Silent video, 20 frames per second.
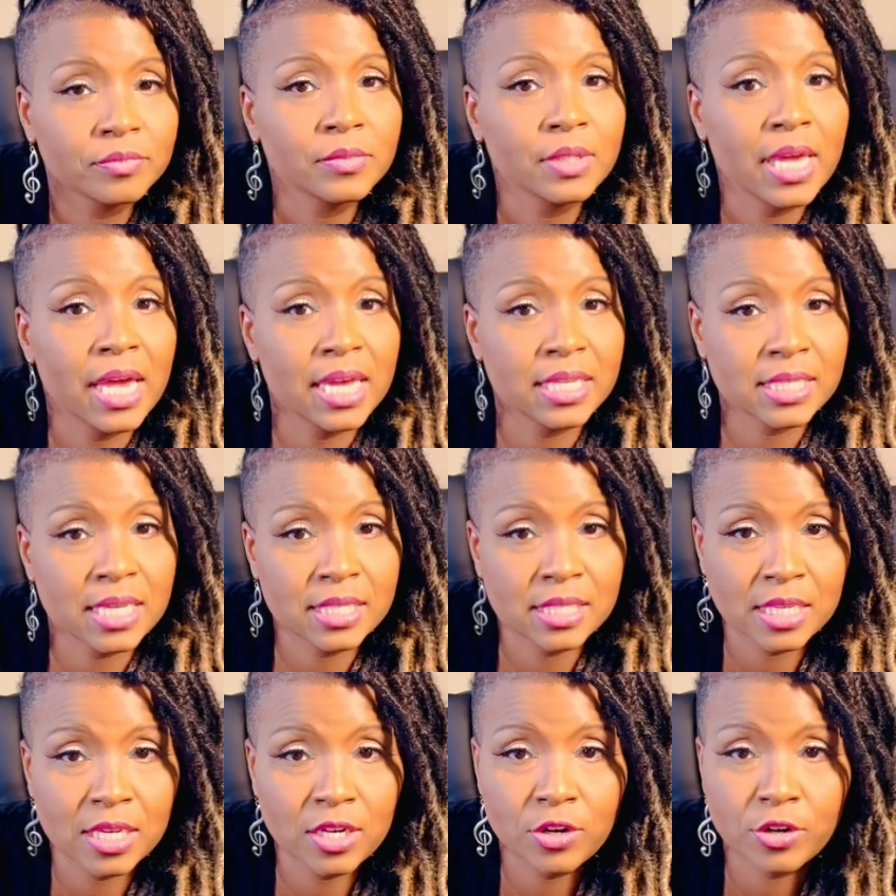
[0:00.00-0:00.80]
As I
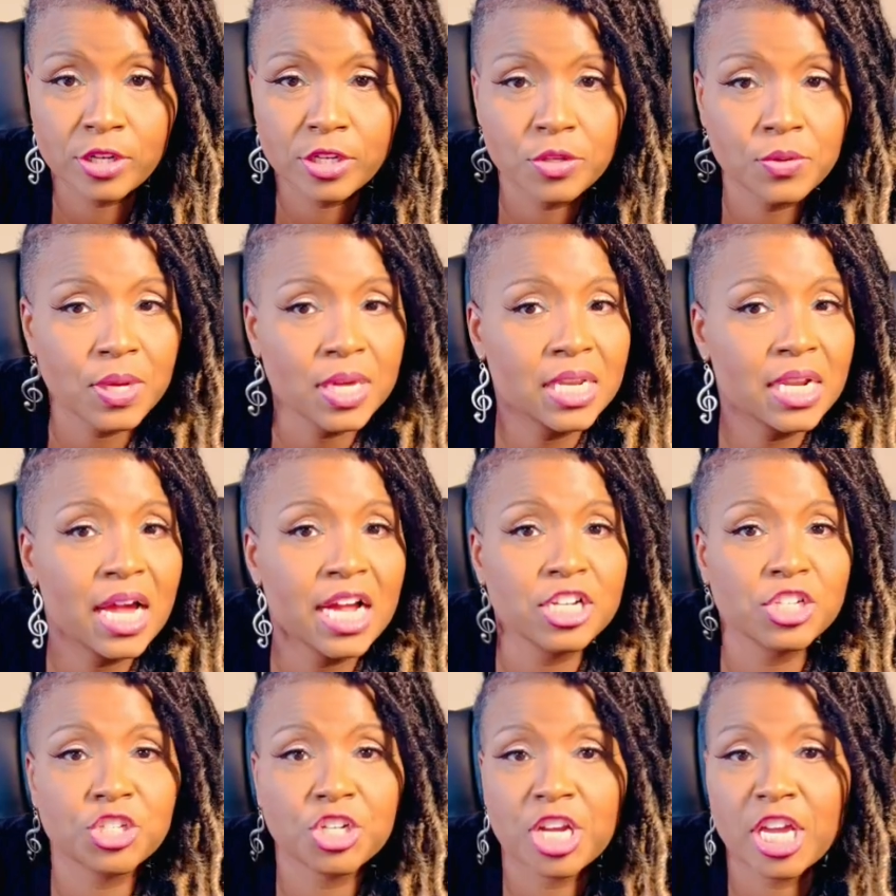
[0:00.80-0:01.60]
said earlier, you
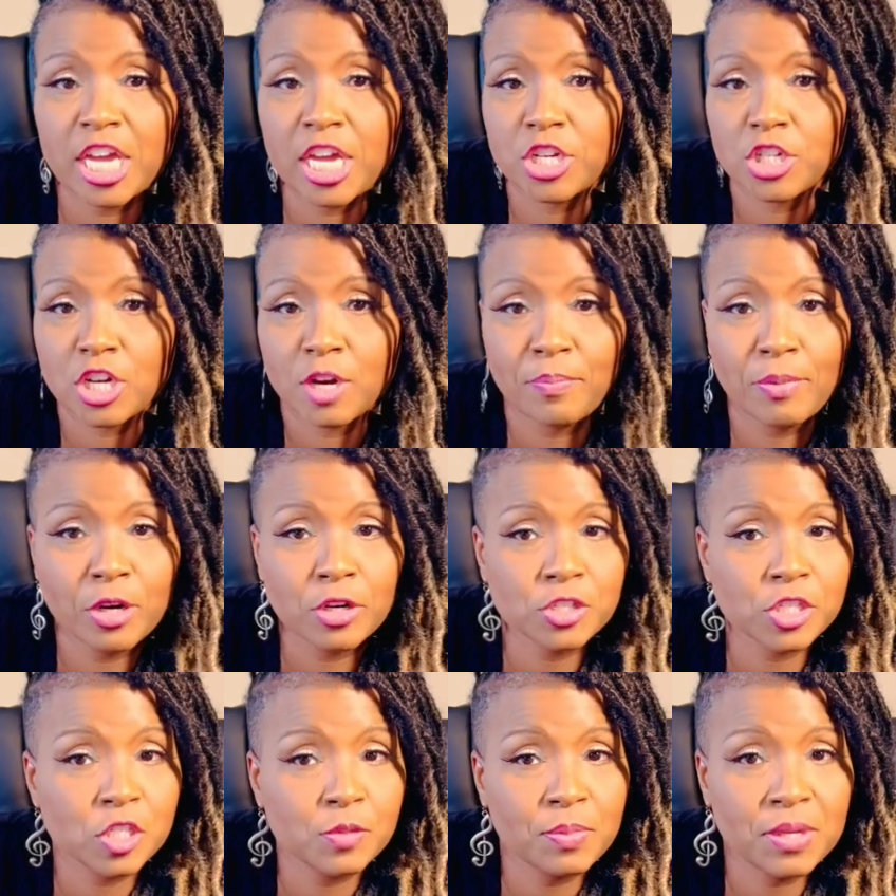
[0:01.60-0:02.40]
cannot change a
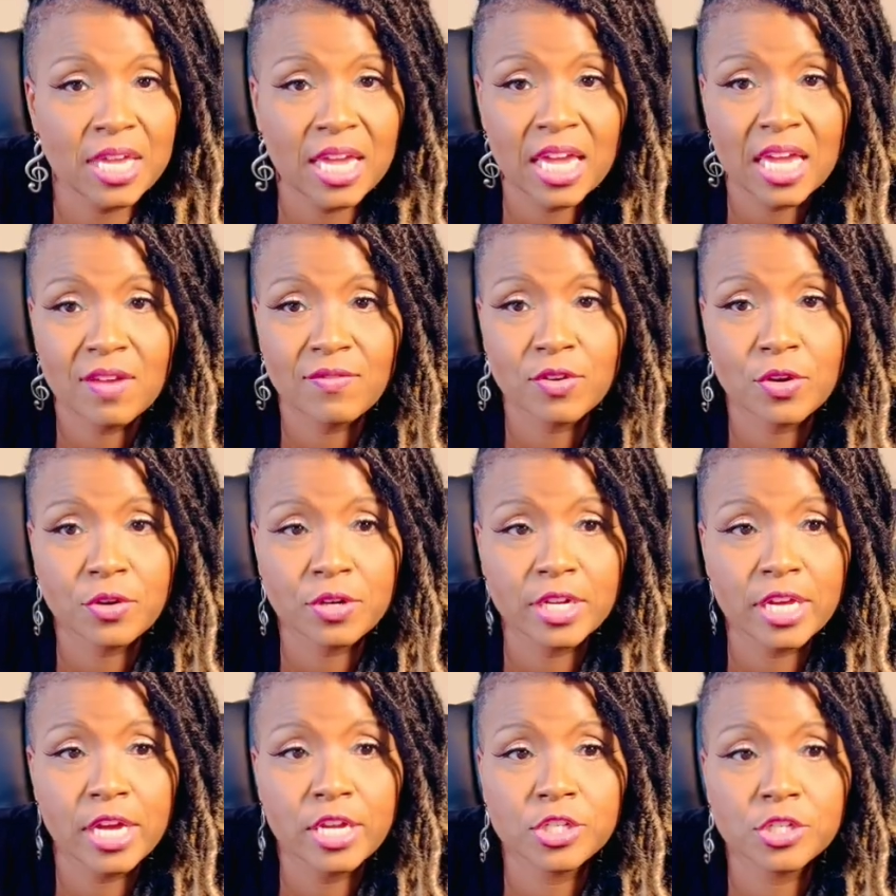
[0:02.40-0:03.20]
person's behavior or
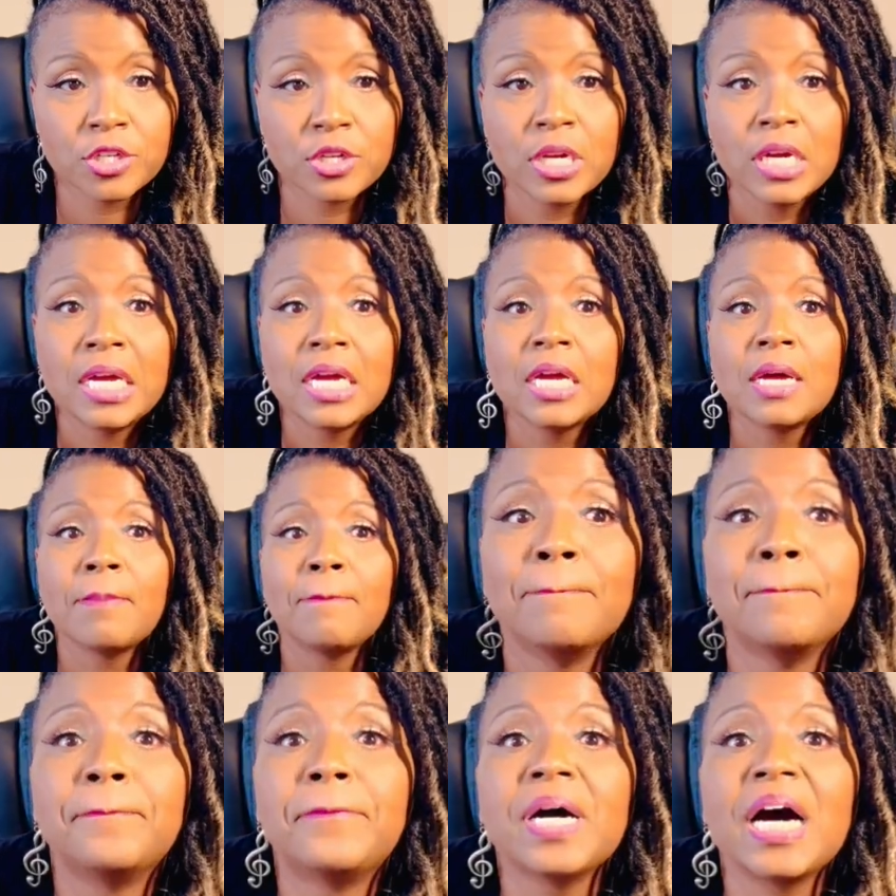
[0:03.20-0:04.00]
nature,
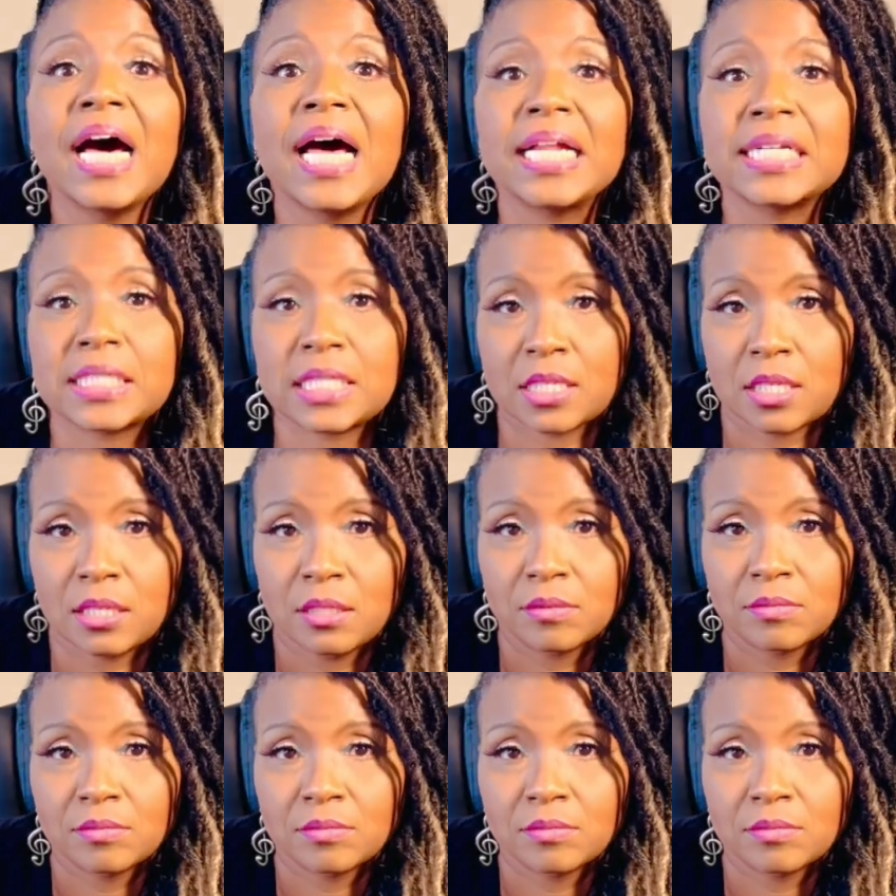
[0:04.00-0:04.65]
but